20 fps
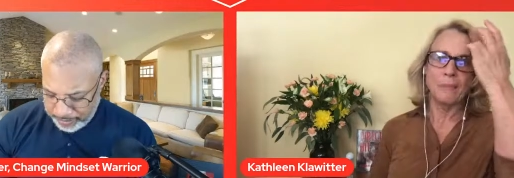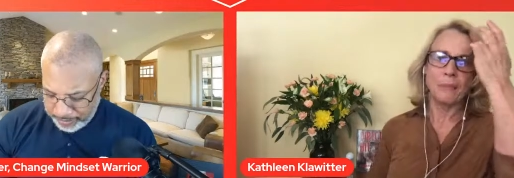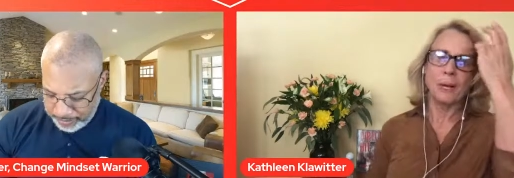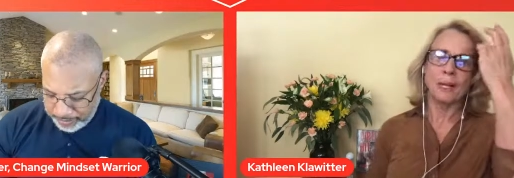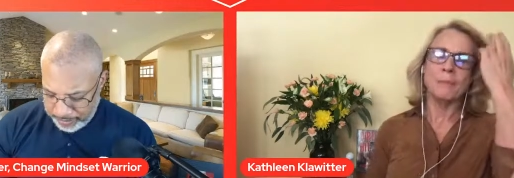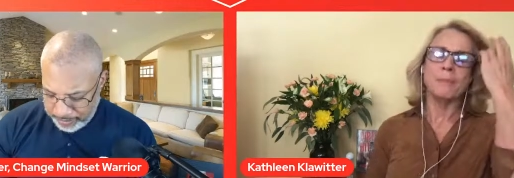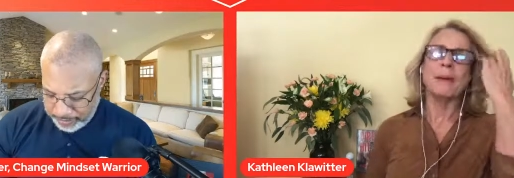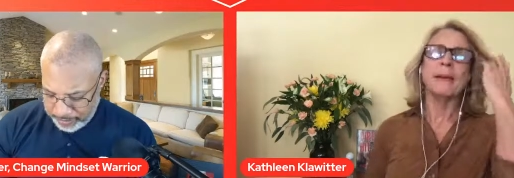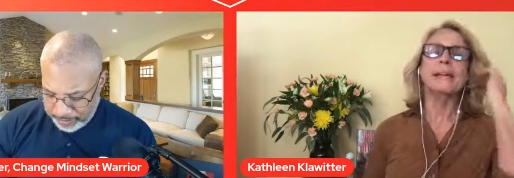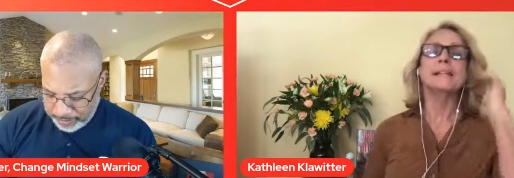
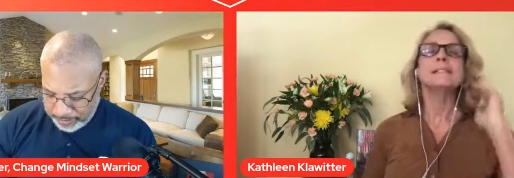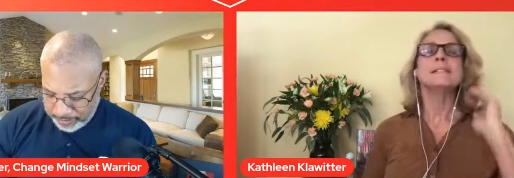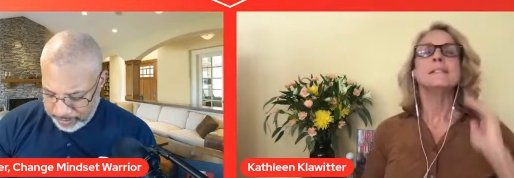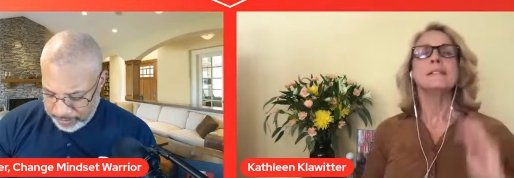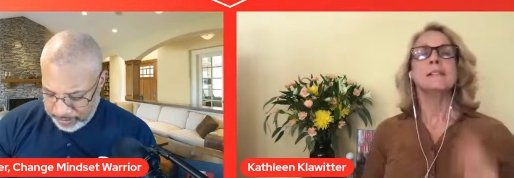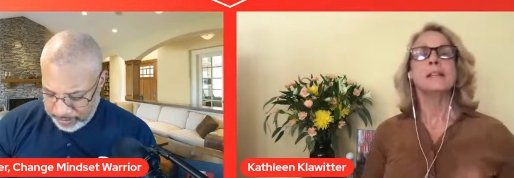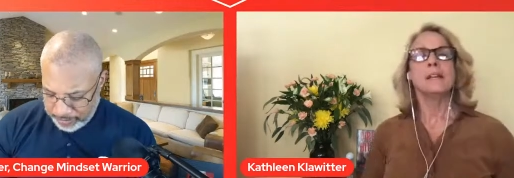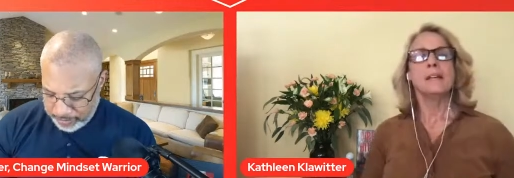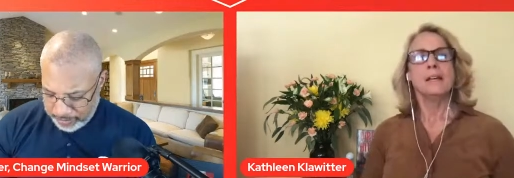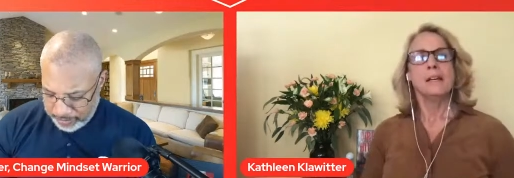Speaker 1: brain
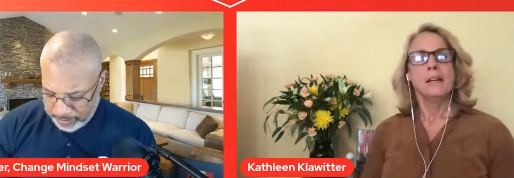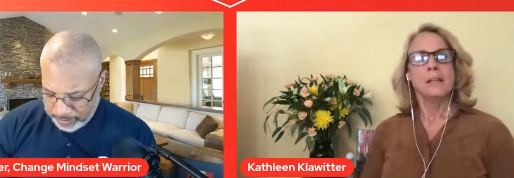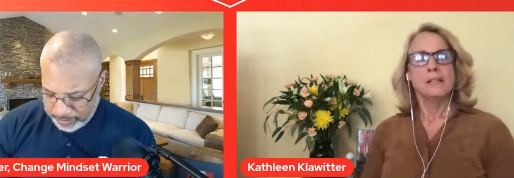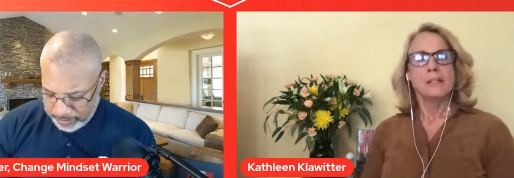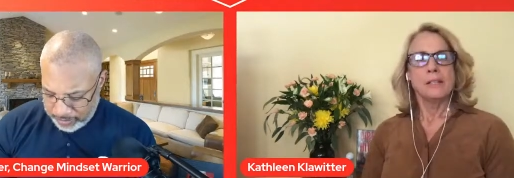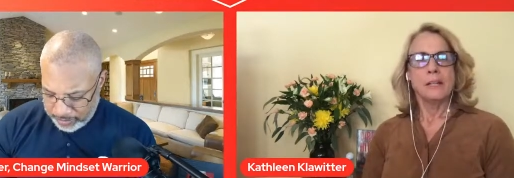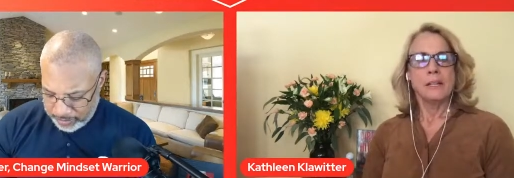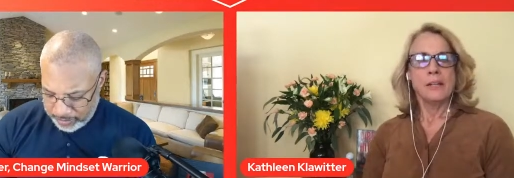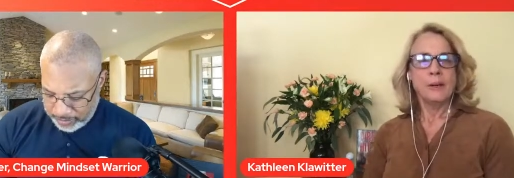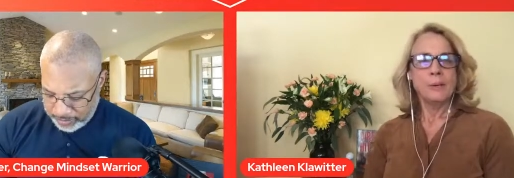based,
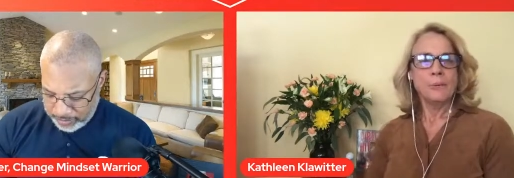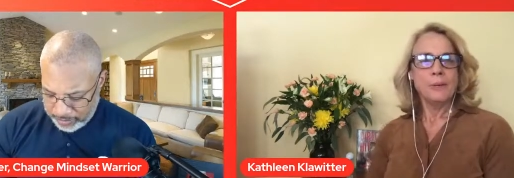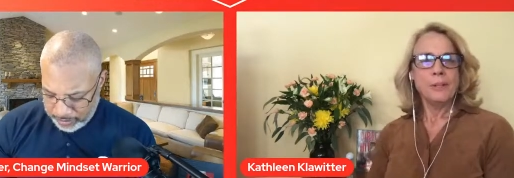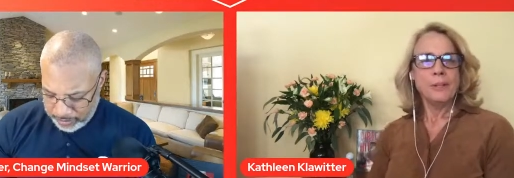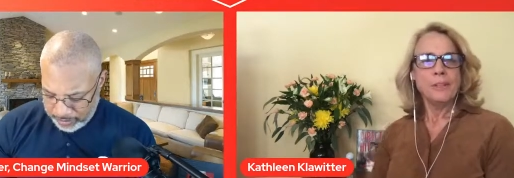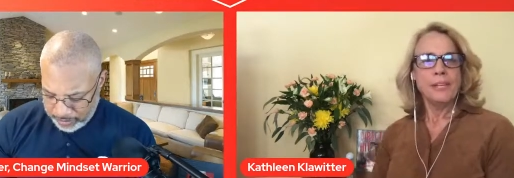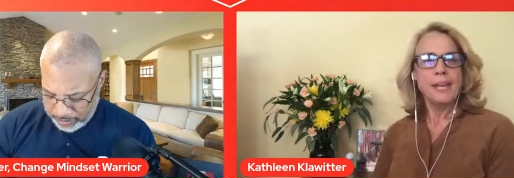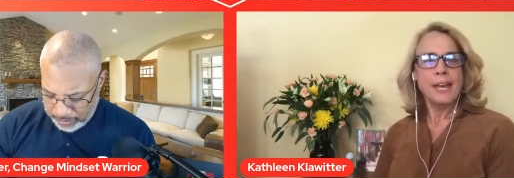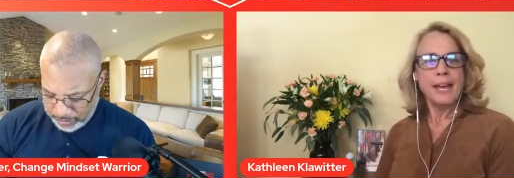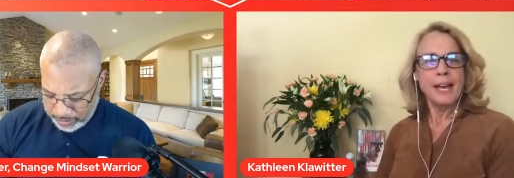uh,
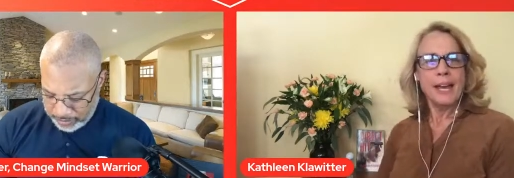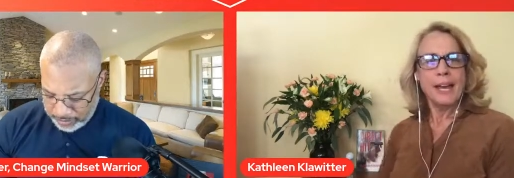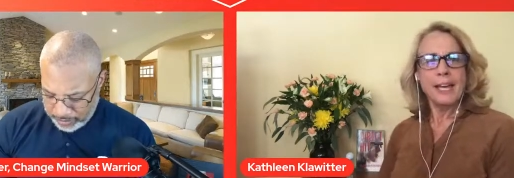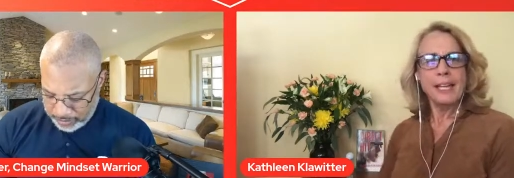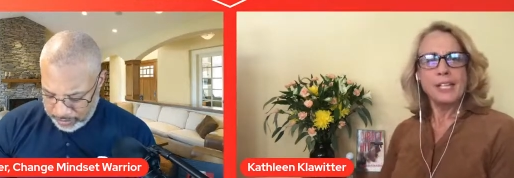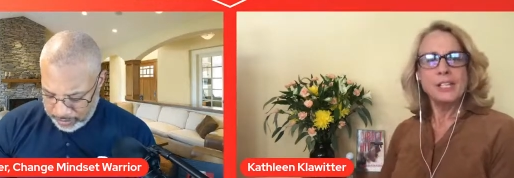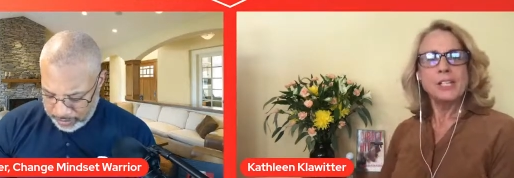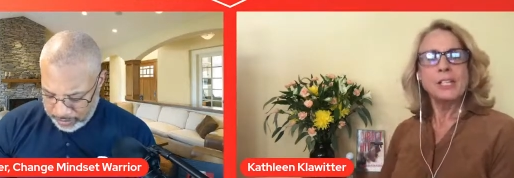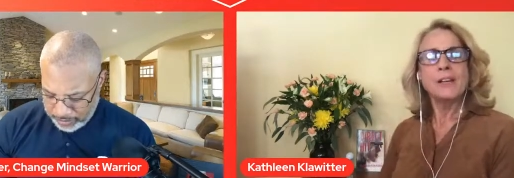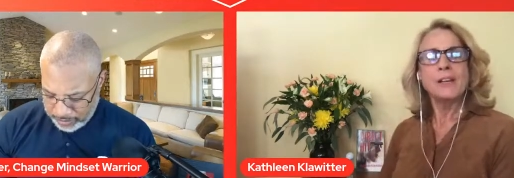with the
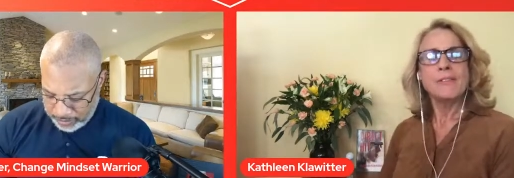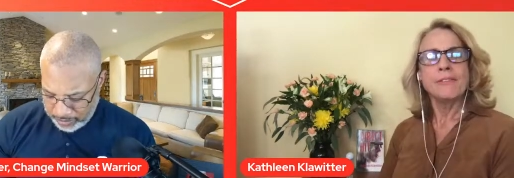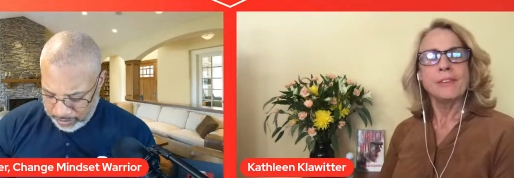age of